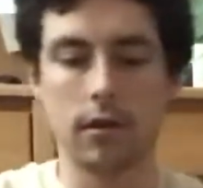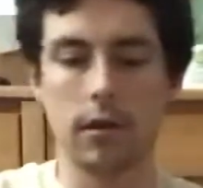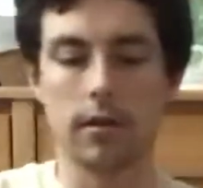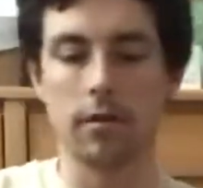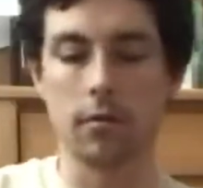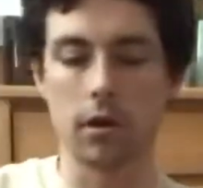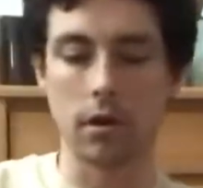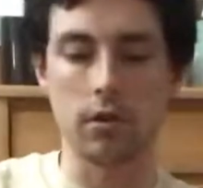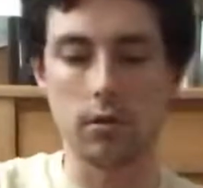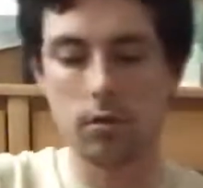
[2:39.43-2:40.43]
And then we're going
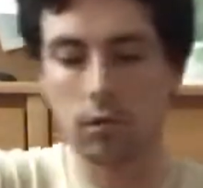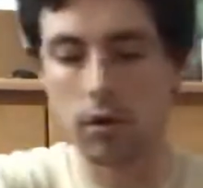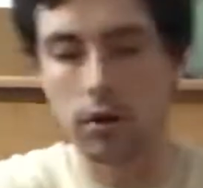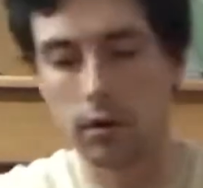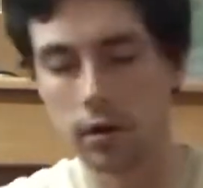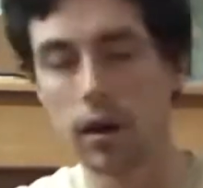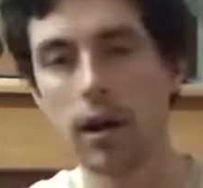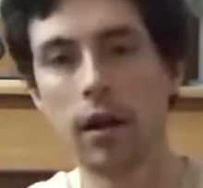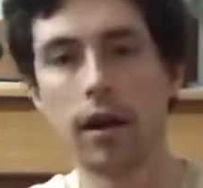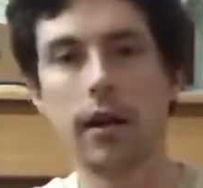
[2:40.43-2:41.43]
to do our
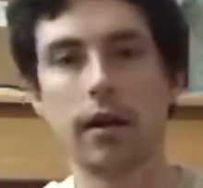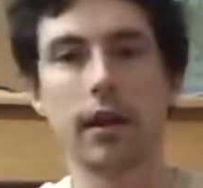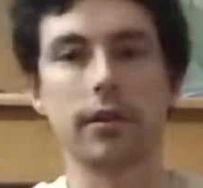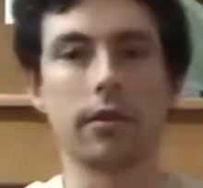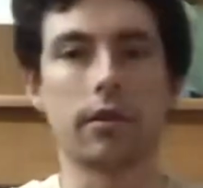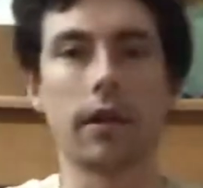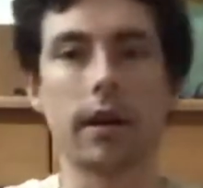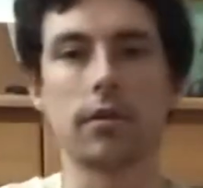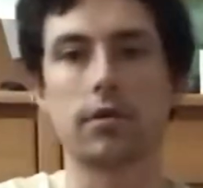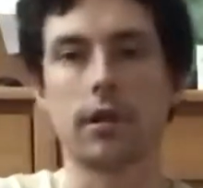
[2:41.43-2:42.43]
inner thigh
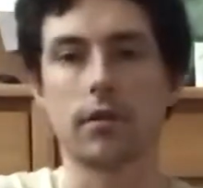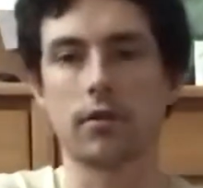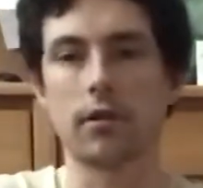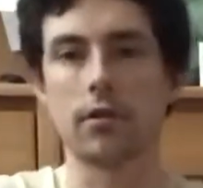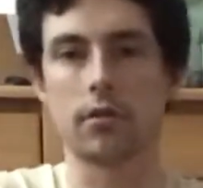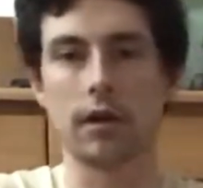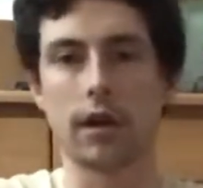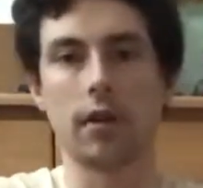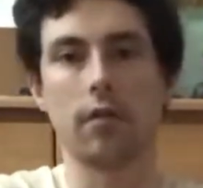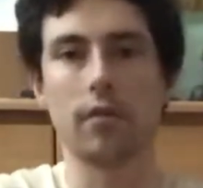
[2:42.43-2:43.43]
stretch. So you just
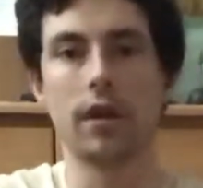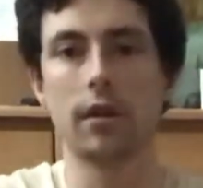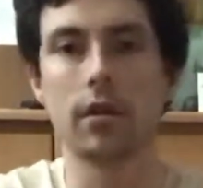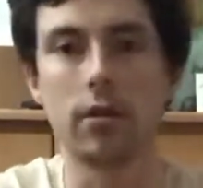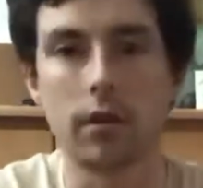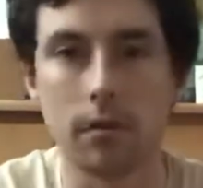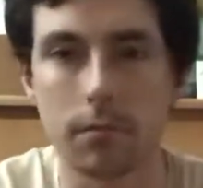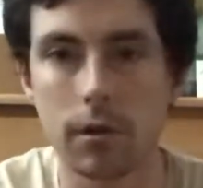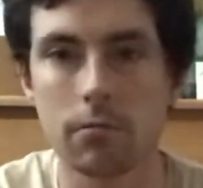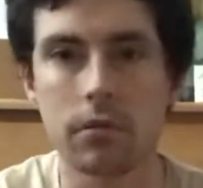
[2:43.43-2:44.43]
take your feet and you're going to
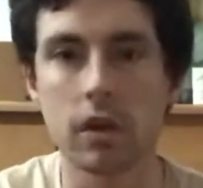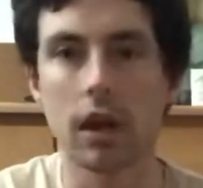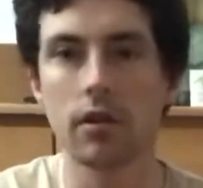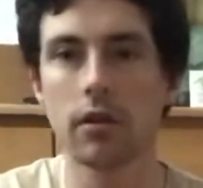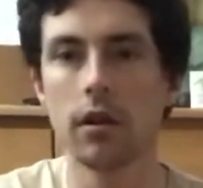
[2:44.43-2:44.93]
put them together.